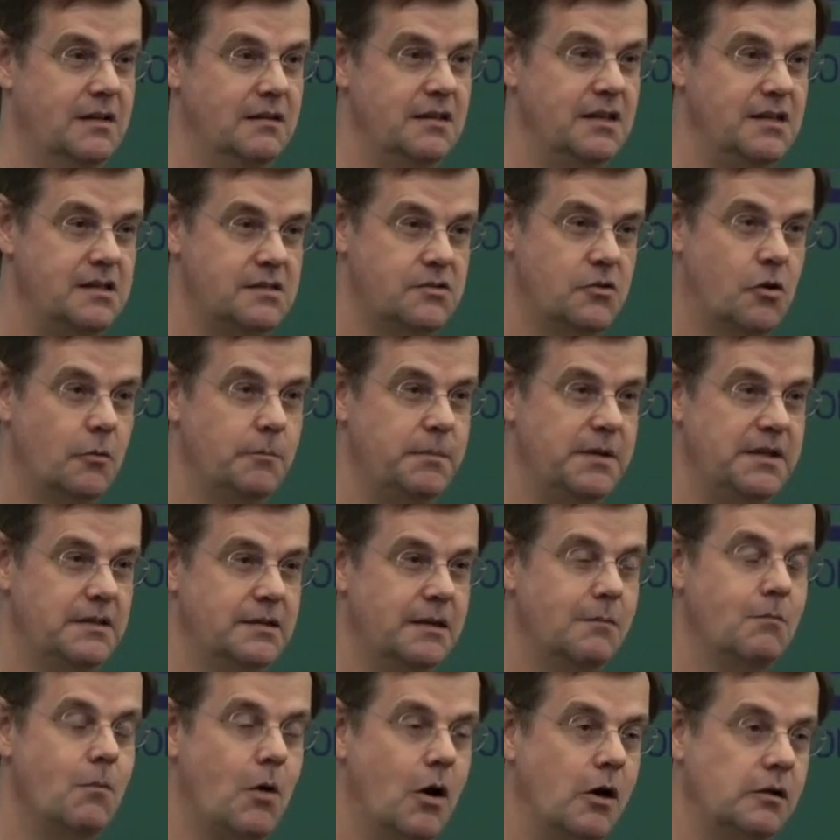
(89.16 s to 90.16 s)
These
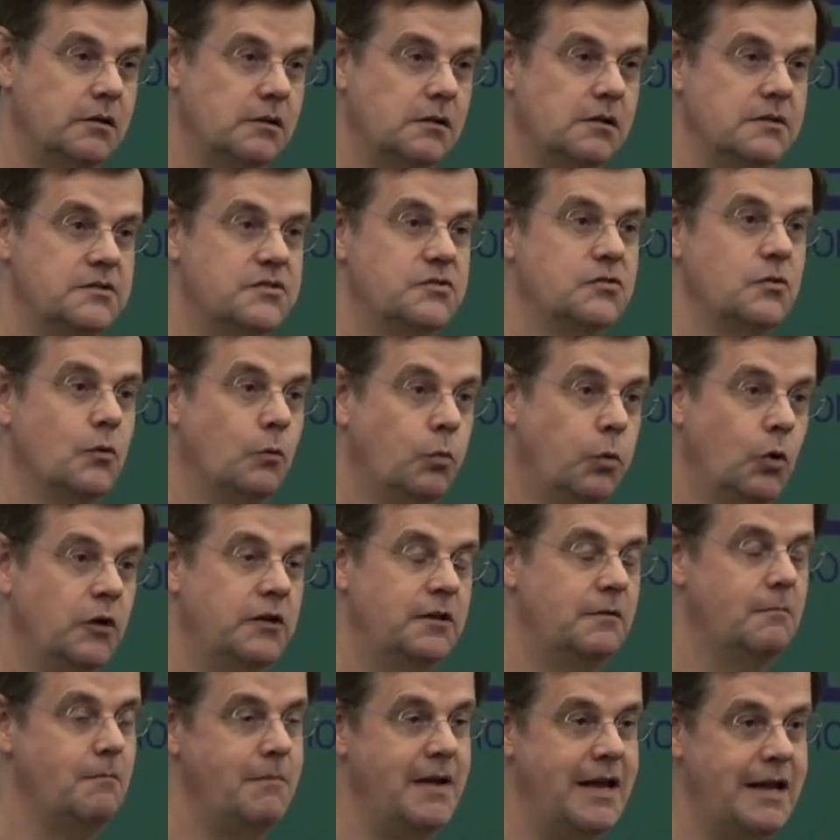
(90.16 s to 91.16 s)
competing models
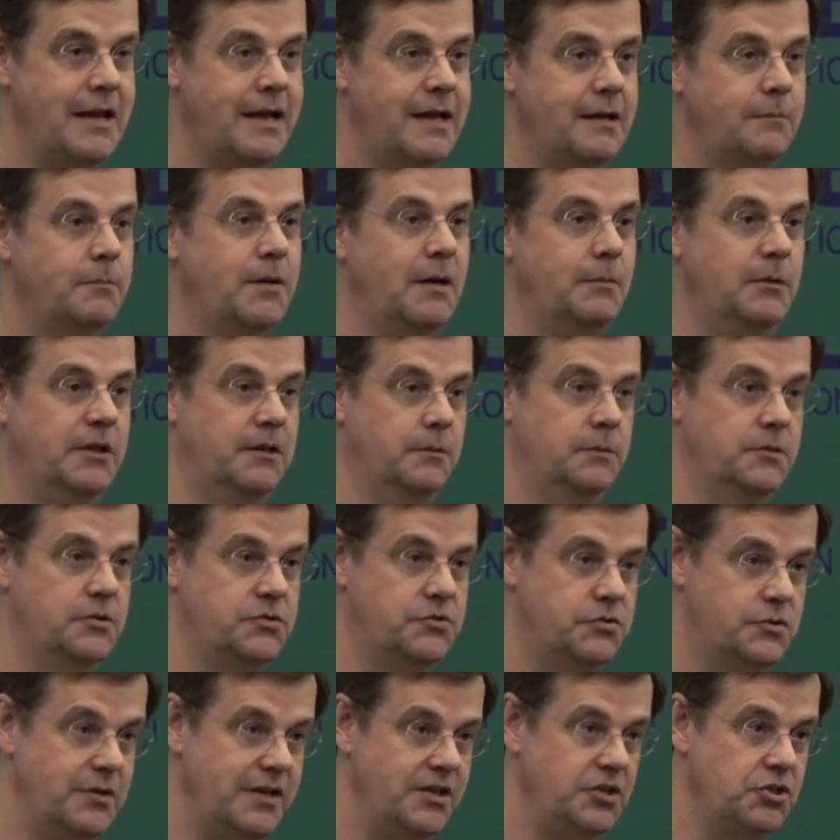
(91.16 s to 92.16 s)
would make public
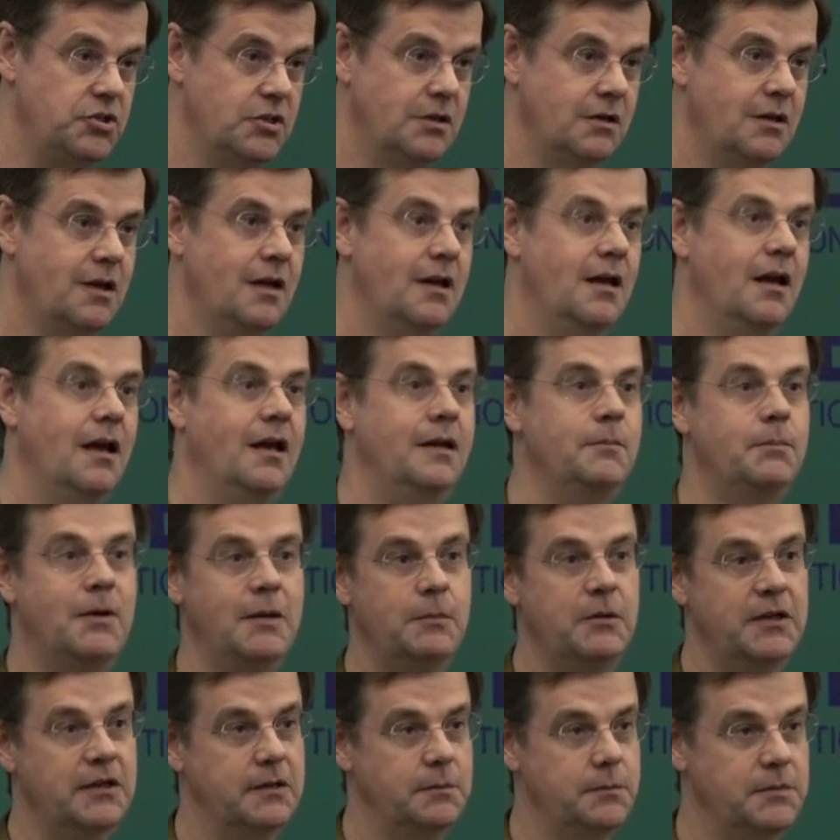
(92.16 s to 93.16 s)
administration and
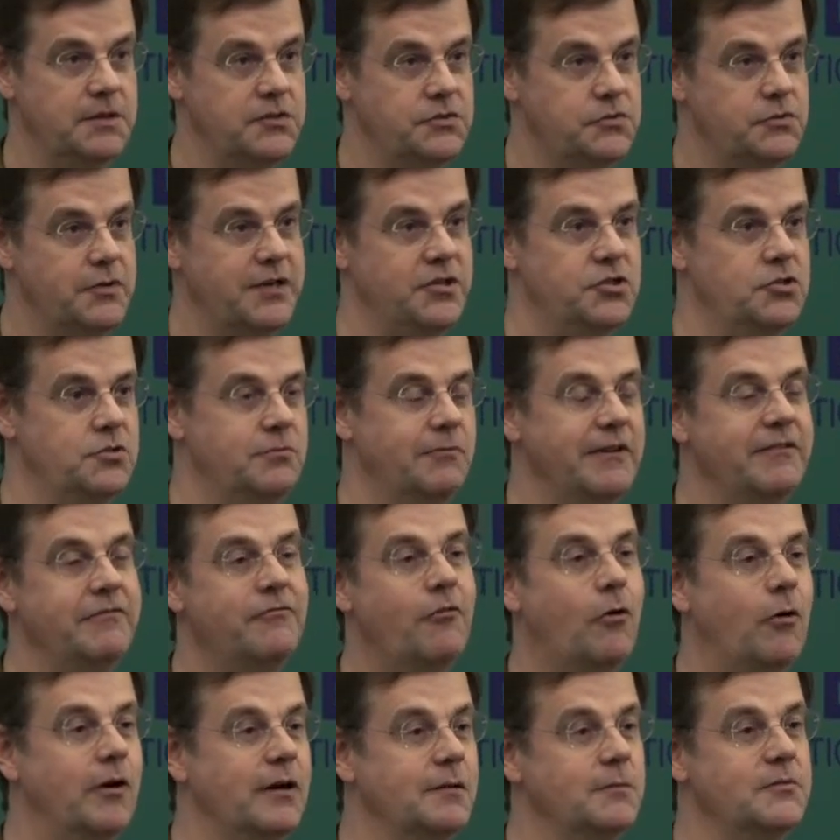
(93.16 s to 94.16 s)
public administration
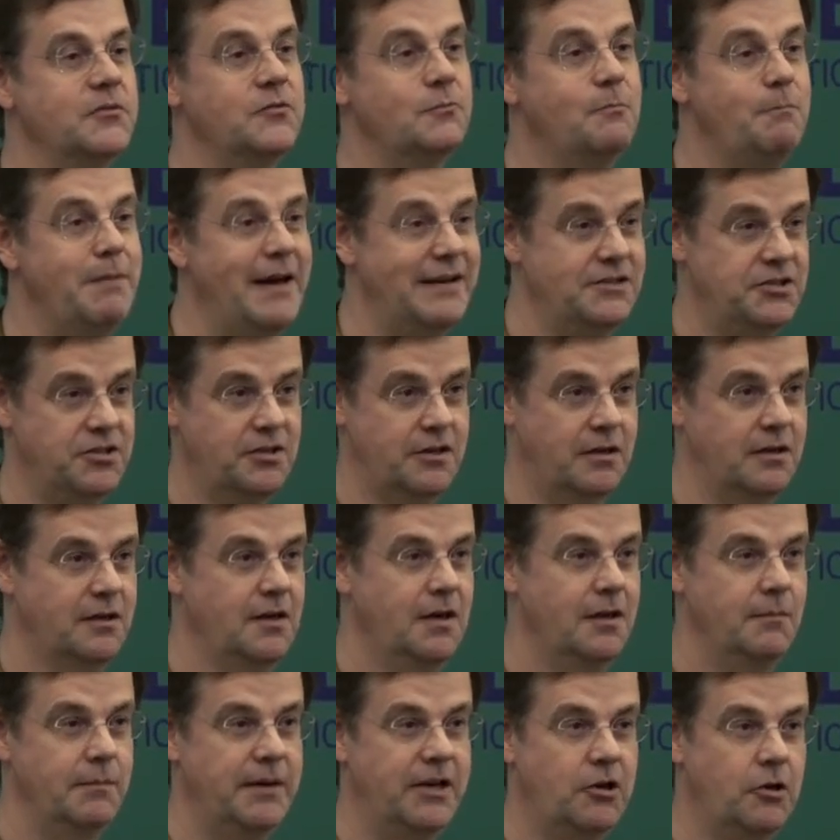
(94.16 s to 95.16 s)
reforms better,
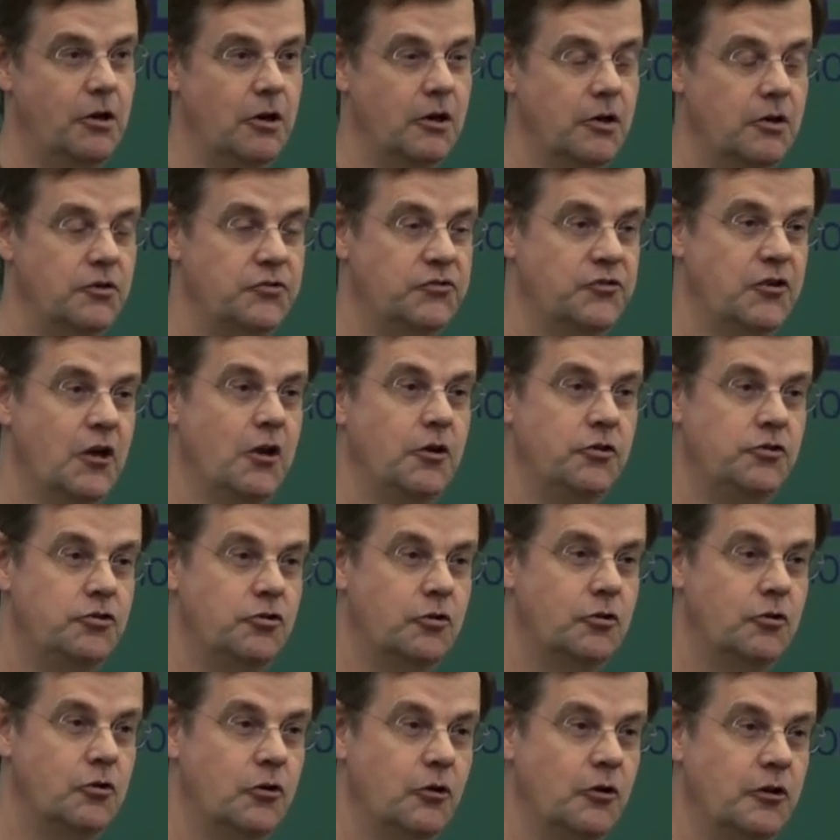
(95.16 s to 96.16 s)
because
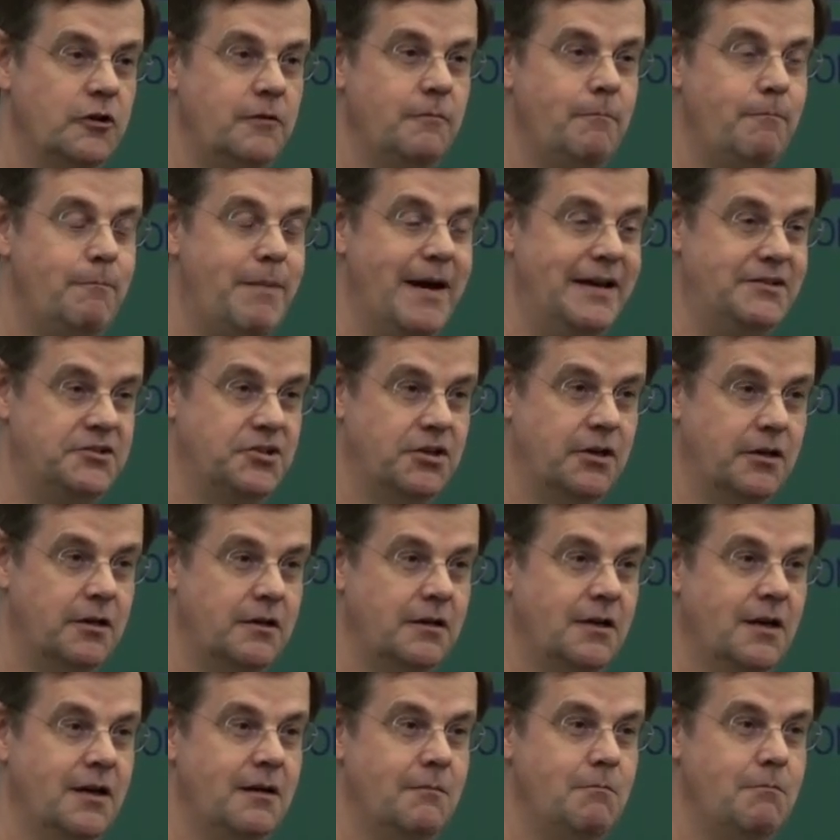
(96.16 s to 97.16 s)
you could
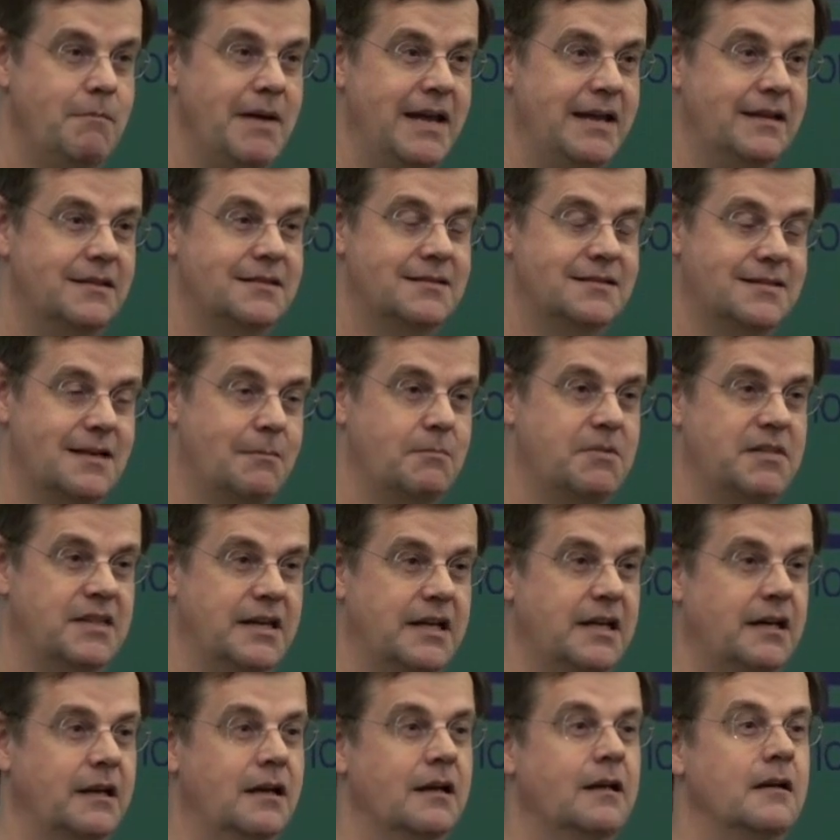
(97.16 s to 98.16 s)
better make
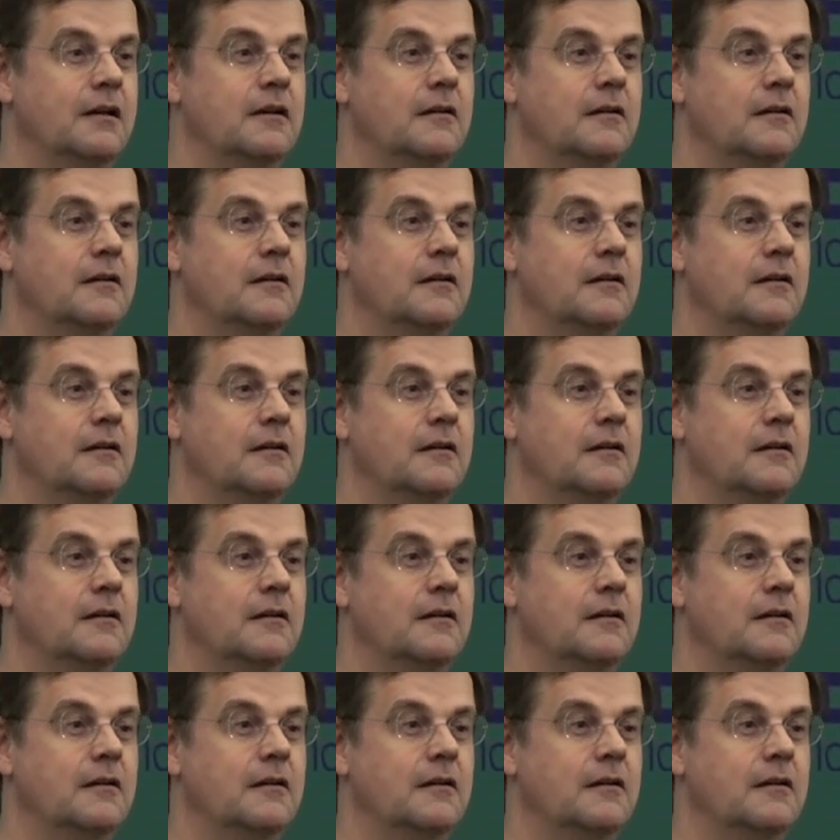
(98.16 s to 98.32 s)
something